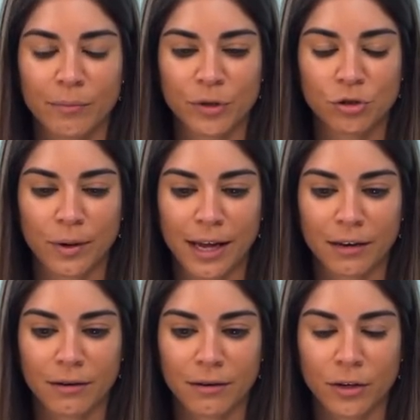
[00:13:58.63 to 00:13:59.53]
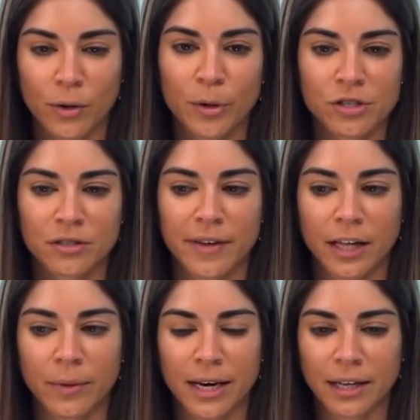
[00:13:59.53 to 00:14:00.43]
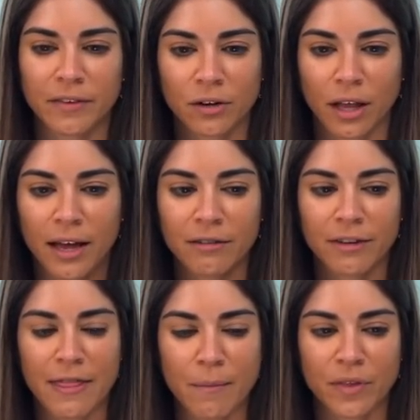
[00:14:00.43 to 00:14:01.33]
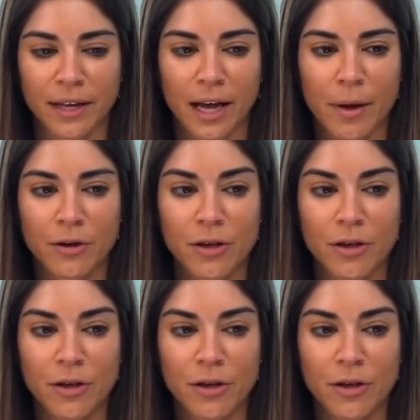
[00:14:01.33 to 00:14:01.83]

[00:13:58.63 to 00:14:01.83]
between your personal development and living your life and them thinking about